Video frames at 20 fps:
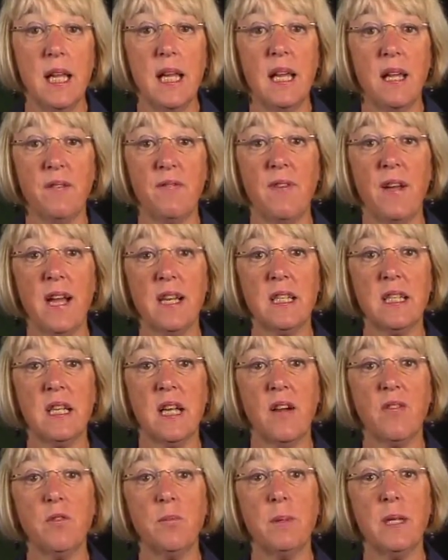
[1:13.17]
In fact, a
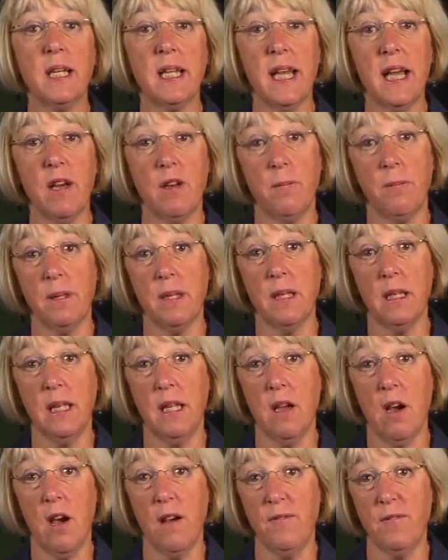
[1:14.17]
Government
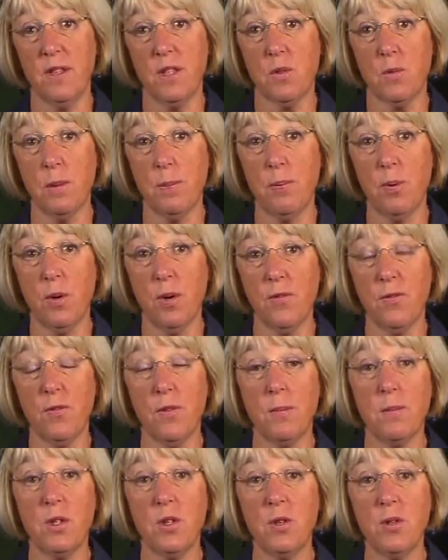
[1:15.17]
Accountability Office report
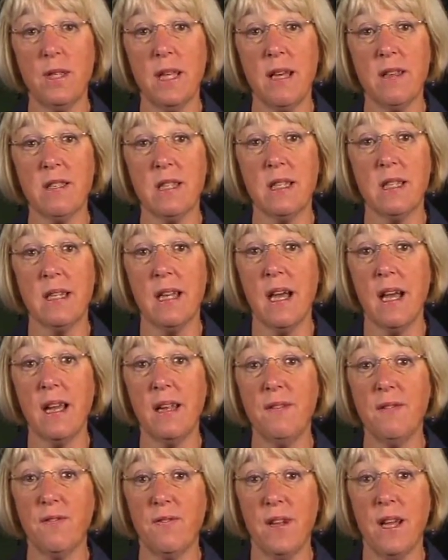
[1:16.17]
from
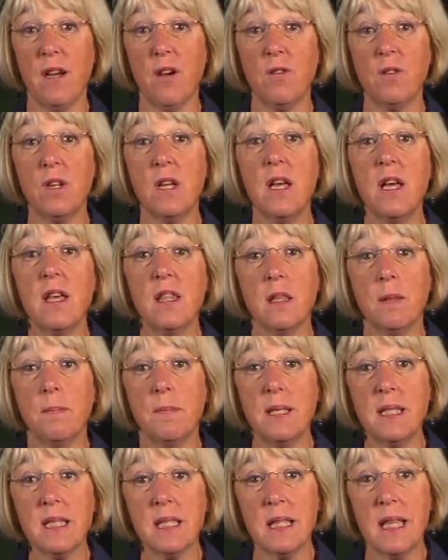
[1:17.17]
2009 found the
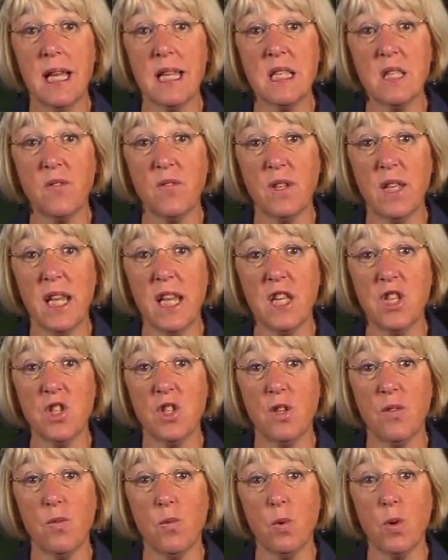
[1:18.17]

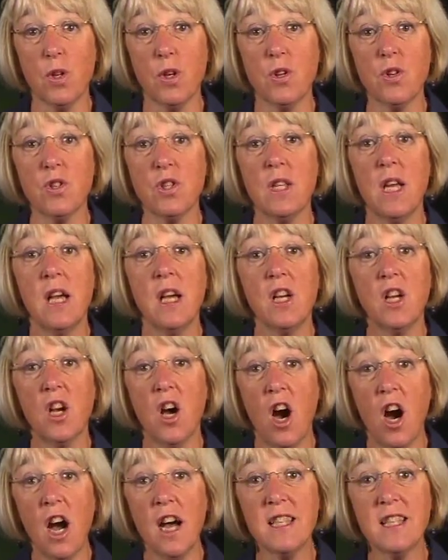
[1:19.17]
misclassification of workers
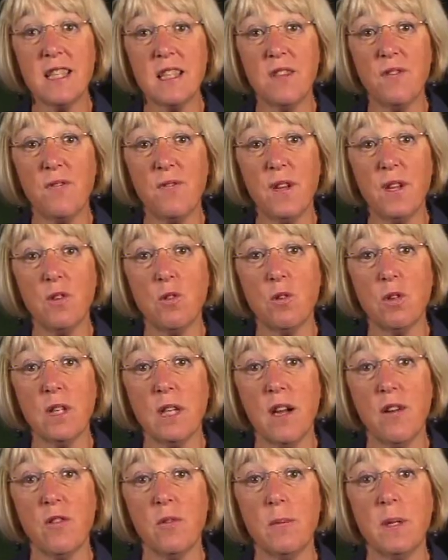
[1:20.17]
cost the federal
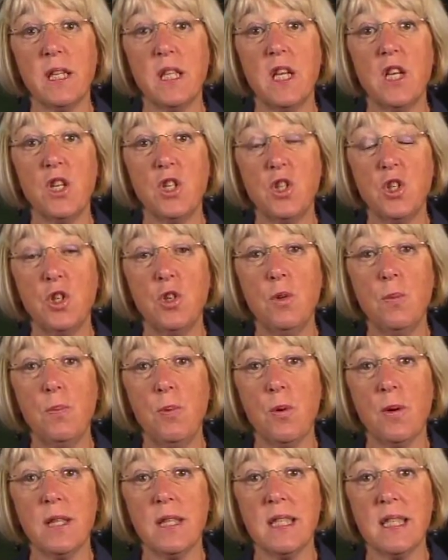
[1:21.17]
government
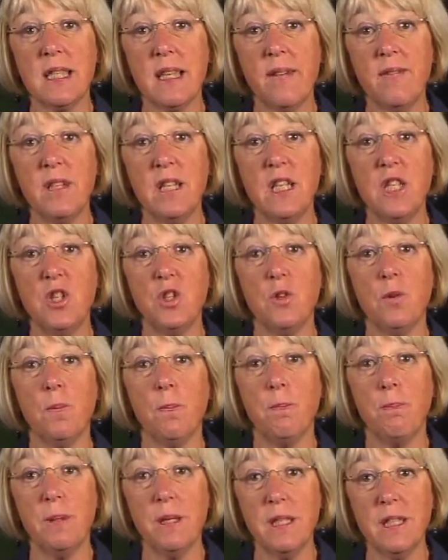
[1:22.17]
$2.72
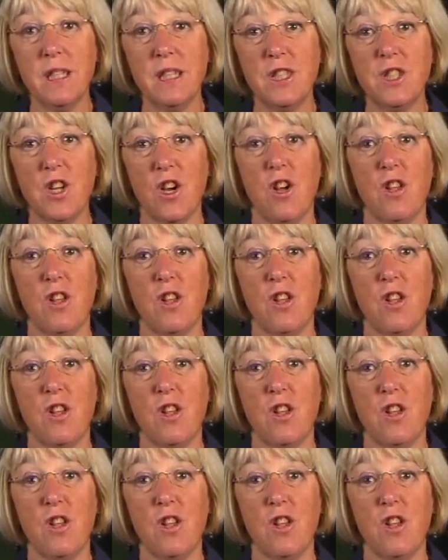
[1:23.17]
billion